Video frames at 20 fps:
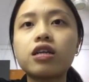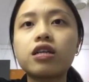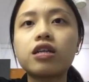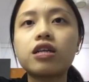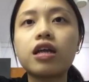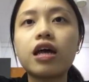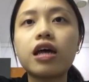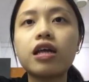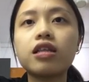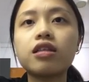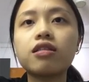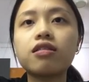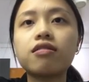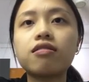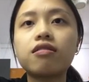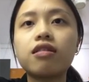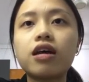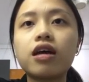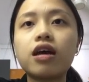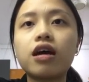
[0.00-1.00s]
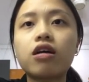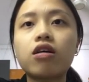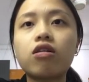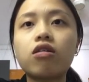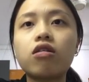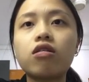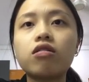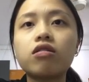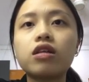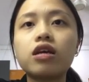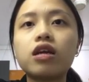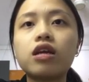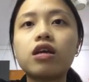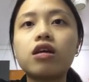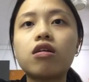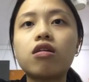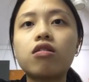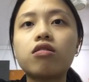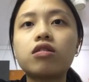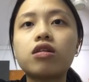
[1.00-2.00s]
then they are called
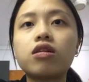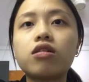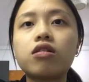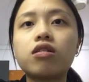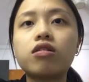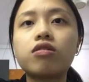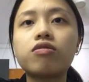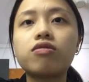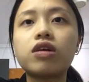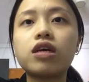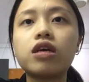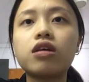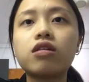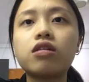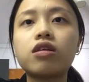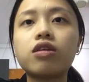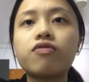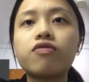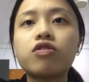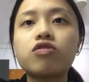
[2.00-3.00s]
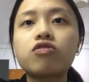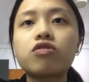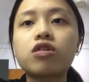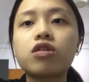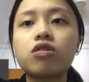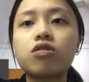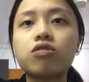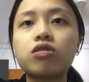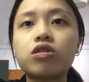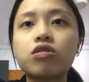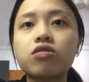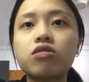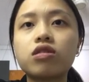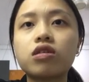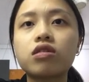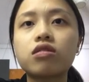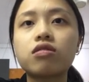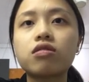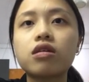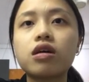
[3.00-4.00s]
linear ordinary differential
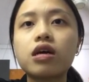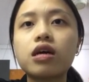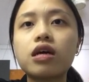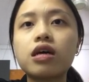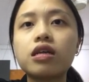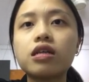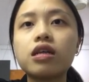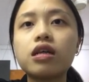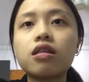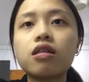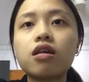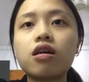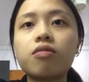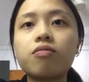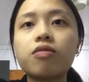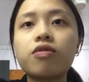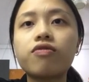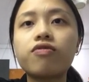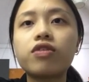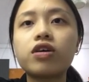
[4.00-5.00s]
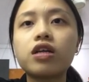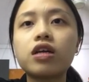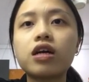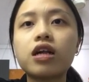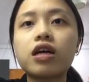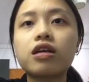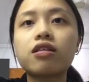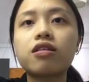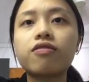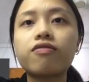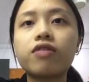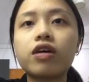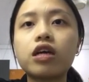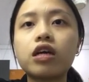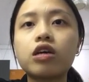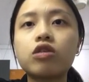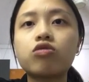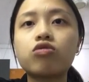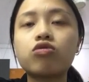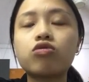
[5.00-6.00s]
equations. This can be further classified
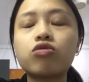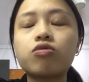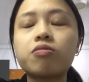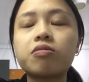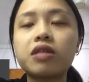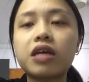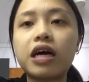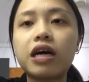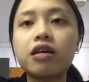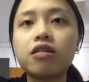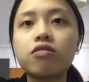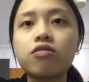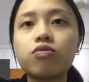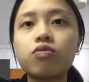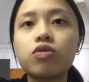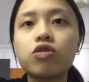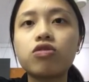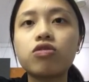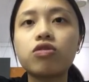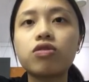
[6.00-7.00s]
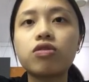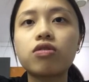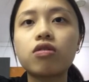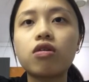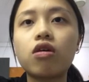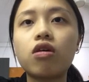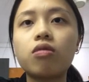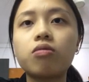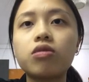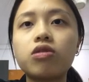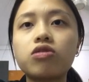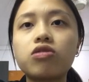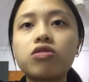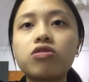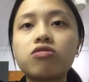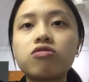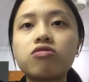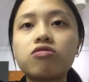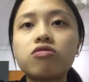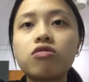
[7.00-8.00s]
into two types, which is
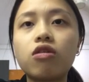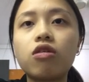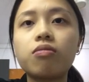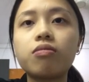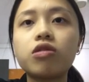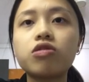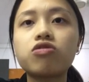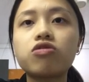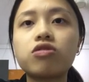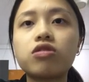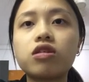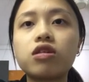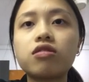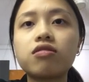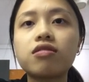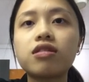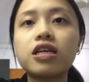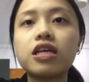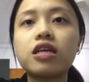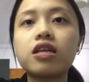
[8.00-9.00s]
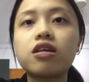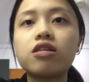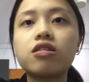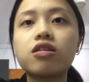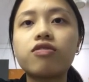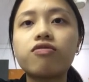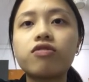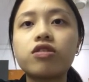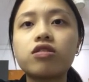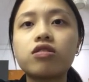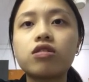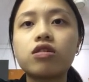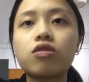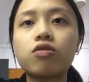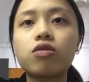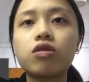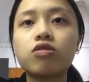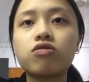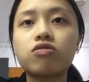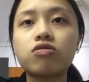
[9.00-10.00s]
homogeneous linear
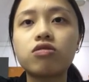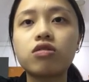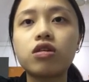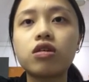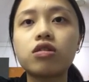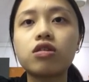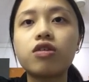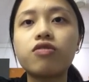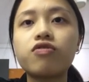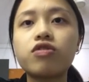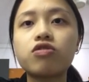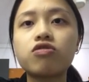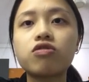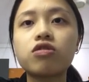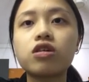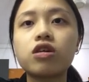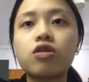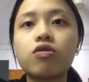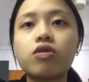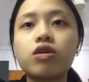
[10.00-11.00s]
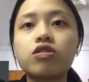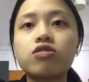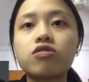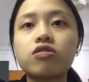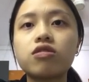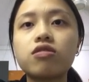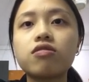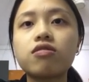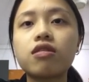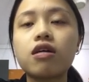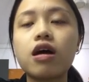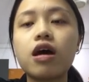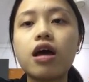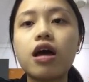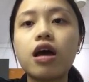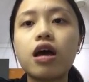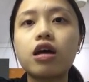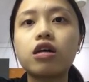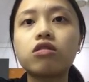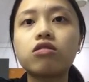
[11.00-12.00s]
differential equations
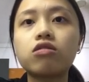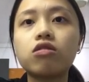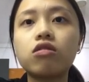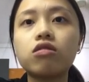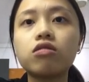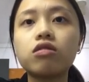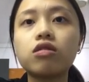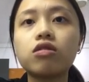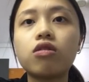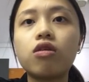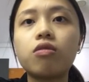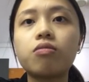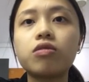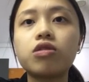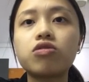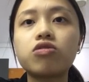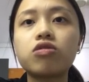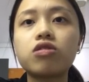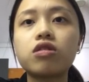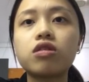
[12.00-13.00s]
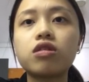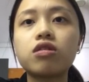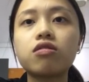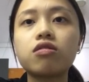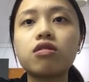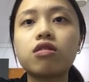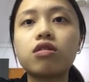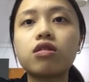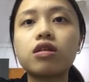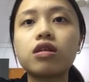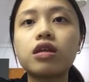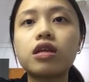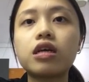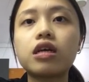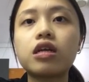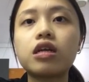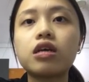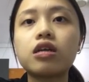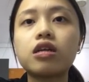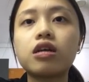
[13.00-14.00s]
and non-homogeneous
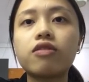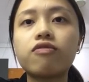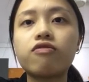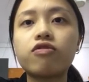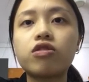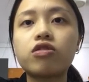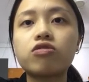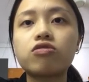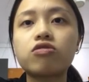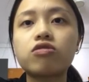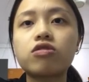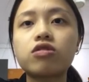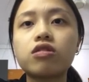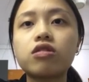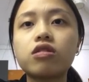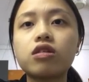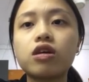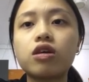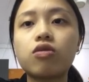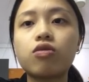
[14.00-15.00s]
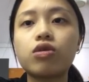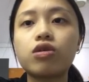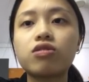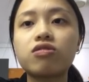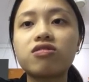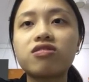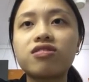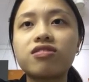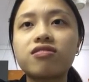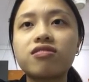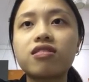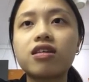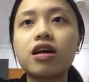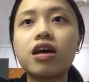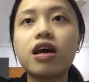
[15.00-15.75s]
linear differential equations.